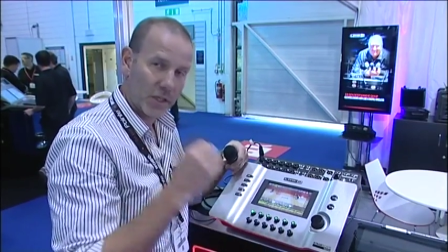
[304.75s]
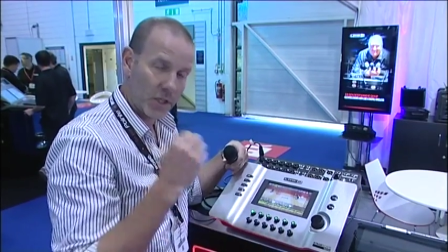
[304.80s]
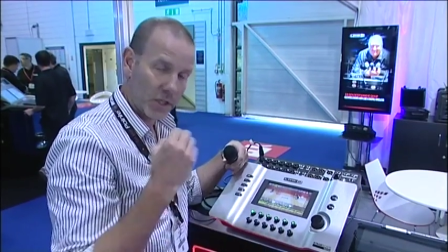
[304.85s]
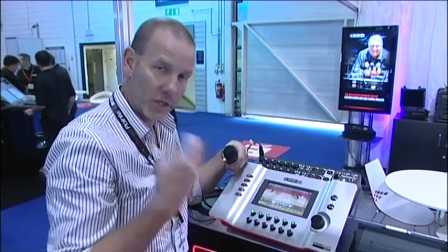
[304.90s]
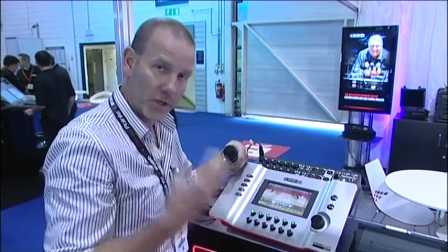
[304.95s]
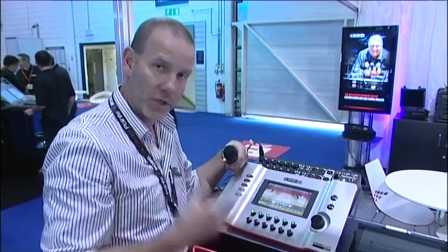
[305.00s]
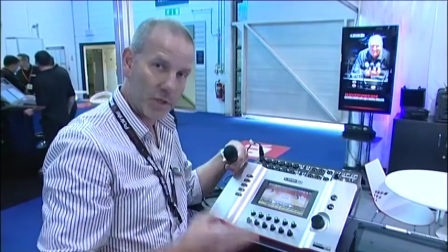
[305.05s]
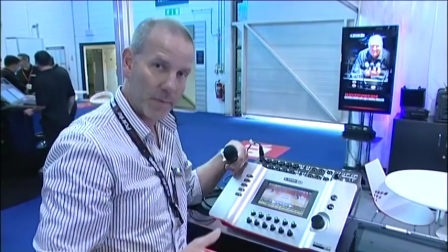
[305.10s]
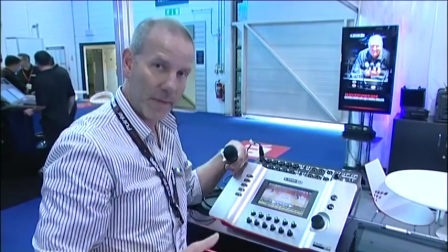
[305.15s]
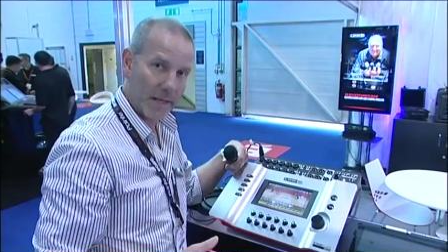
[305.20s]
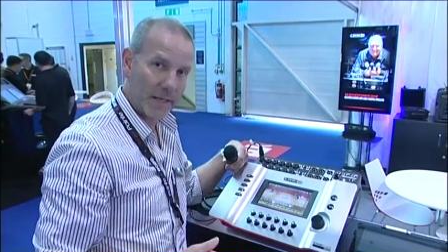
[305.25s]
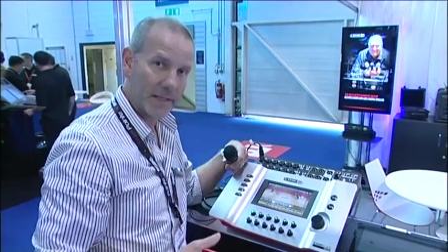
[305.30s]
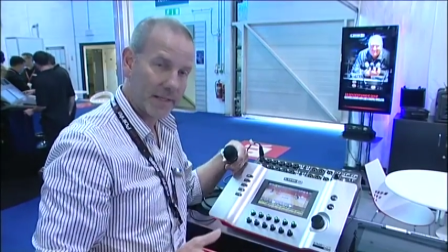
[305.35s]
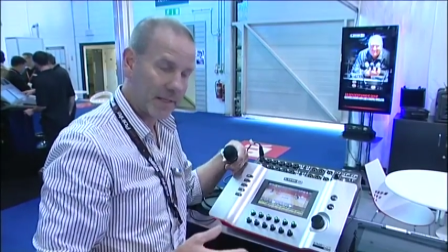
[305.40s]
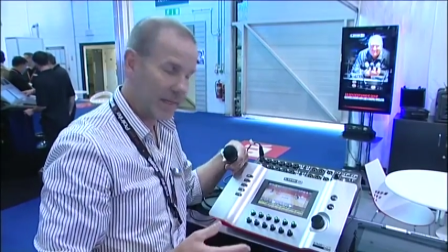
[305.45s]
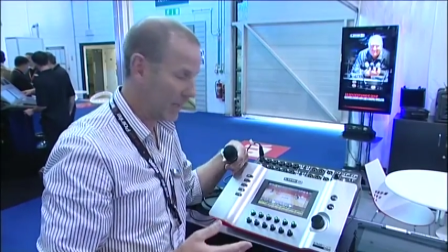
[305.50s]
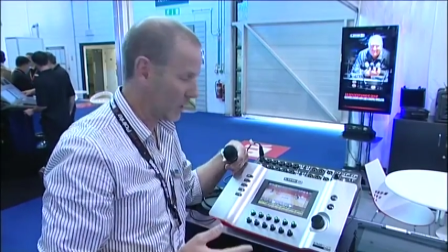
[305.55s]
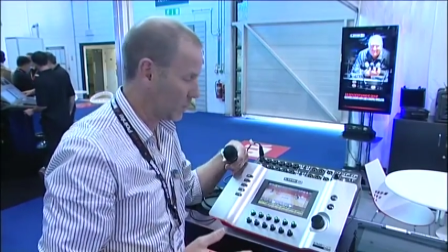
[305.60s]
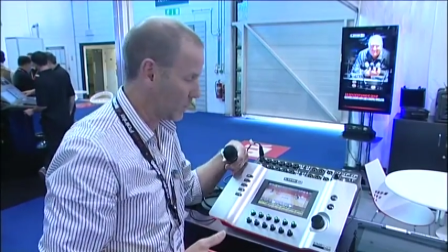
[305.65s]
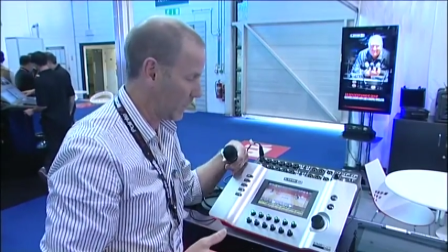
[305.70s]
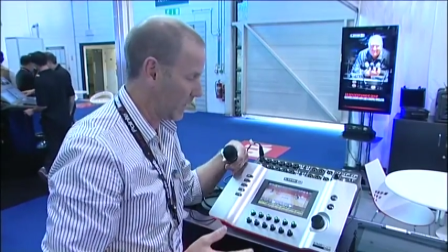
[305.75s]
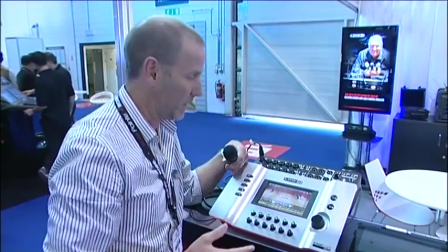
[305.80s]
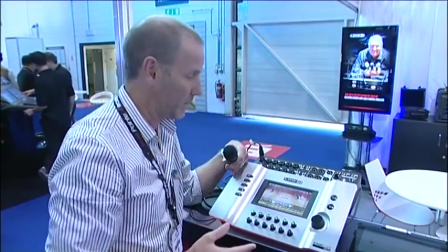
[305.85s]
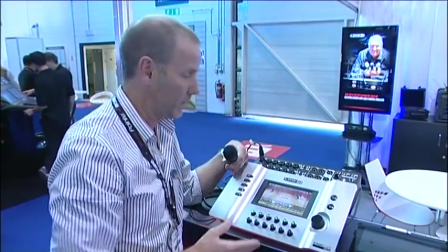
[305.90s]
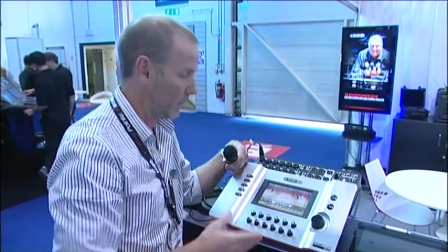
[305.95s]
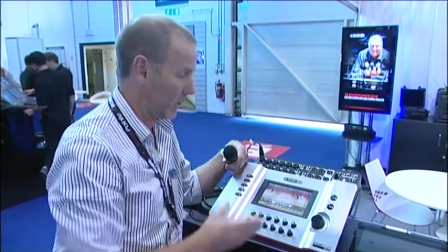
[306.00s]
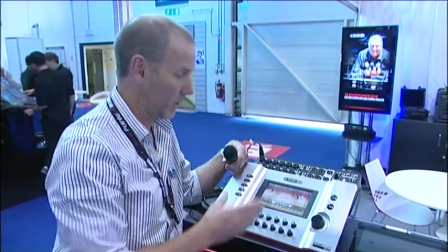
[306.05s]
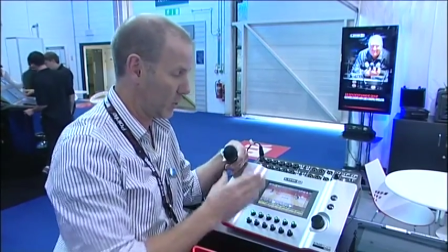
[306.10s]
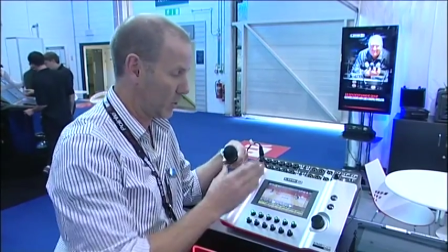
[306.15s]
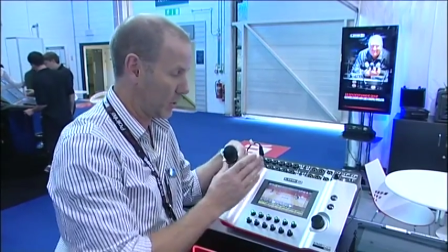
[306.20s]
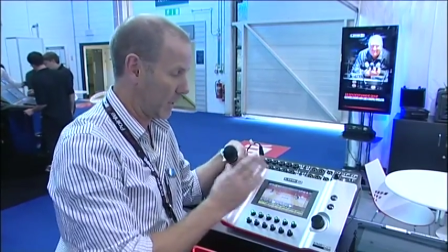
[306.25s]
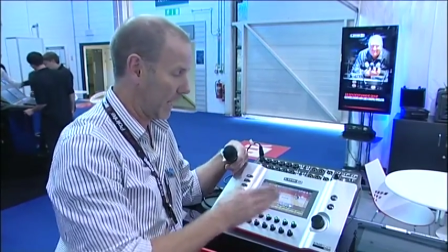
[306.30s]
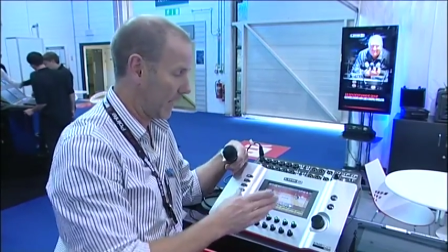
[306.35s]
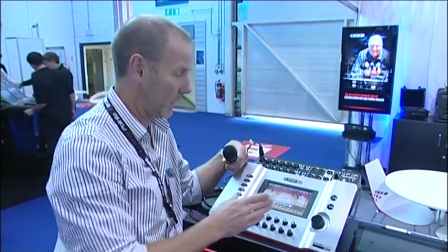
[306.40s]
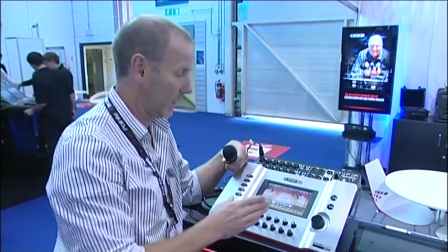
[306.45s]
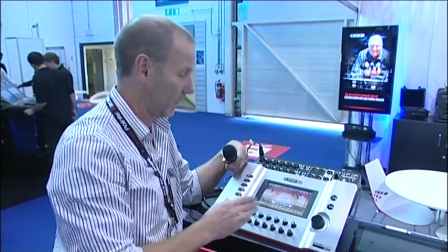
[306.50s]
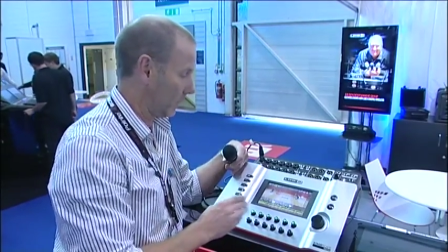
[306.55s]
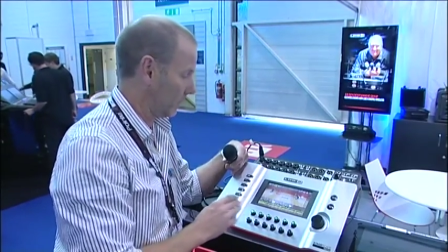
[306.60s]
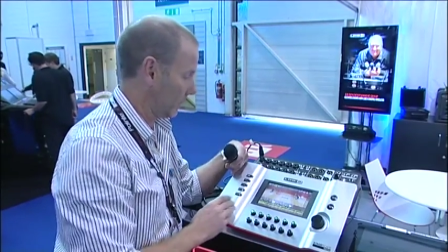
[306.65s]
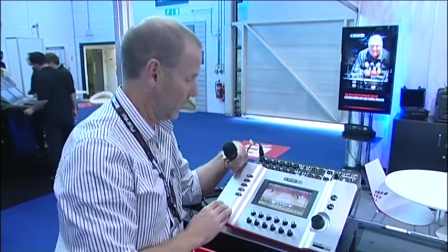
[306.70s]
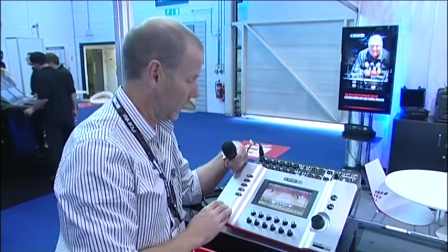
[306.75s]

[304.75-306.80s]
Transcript: huge amount of DSP per channel.